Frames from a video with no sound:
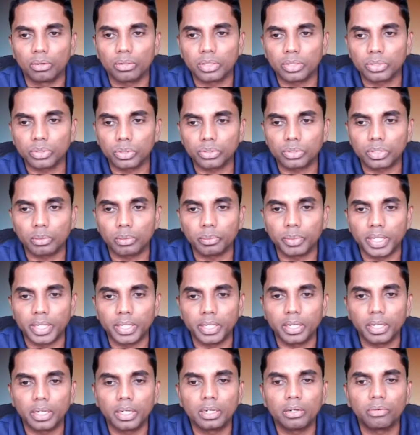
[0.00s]
the social
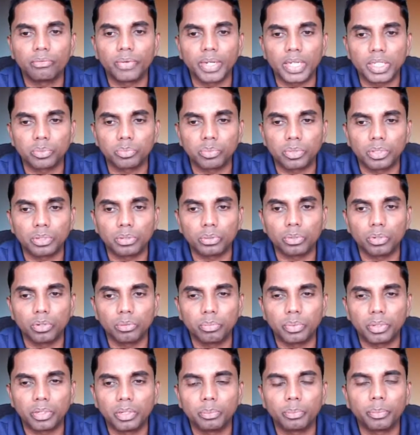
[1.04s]
media, Facebook
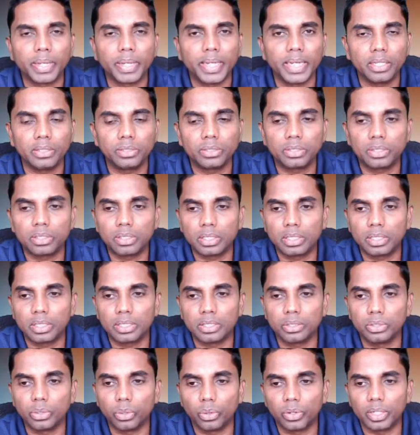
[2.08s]
group page.
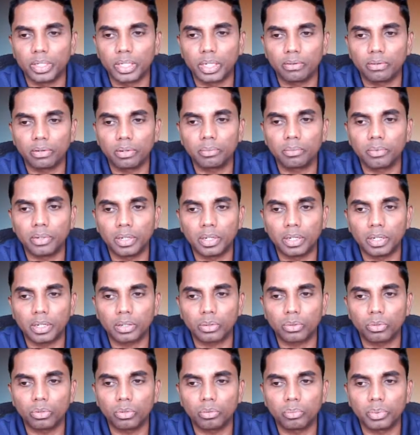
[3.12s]
Join our
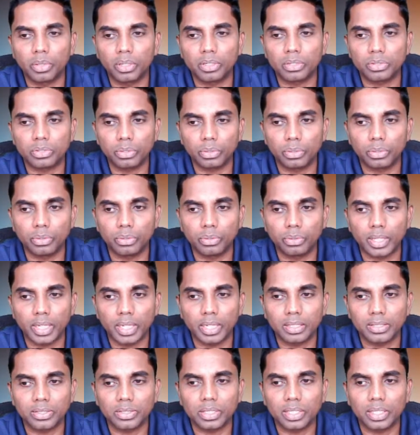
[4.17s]
group so you
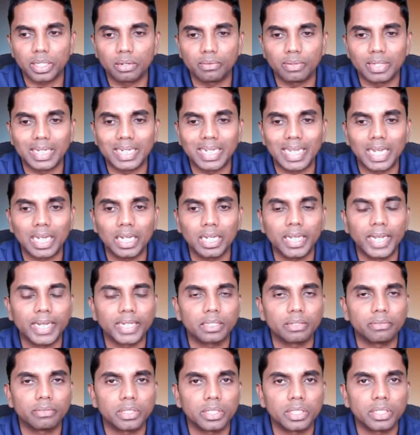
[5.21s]
can see our daily
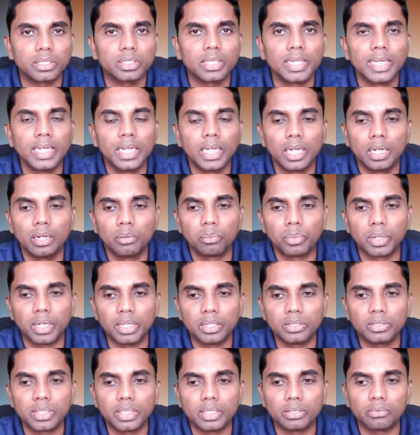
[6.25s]
activities. Please